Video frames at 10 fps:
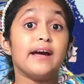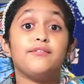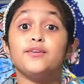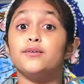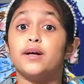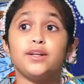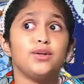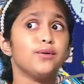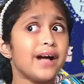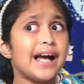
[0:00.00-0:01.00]

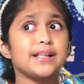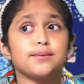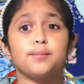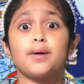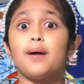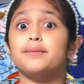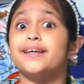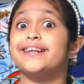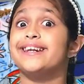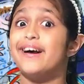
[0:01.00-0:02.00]
You guys will
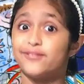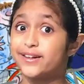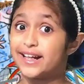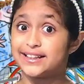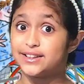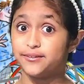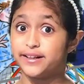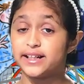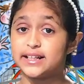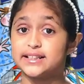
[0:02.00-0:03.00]
probably never guess who
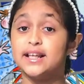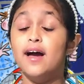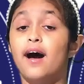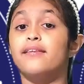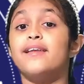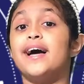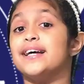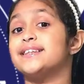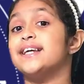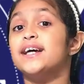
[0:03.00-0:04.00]
it is
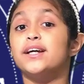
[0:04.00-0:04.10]
unless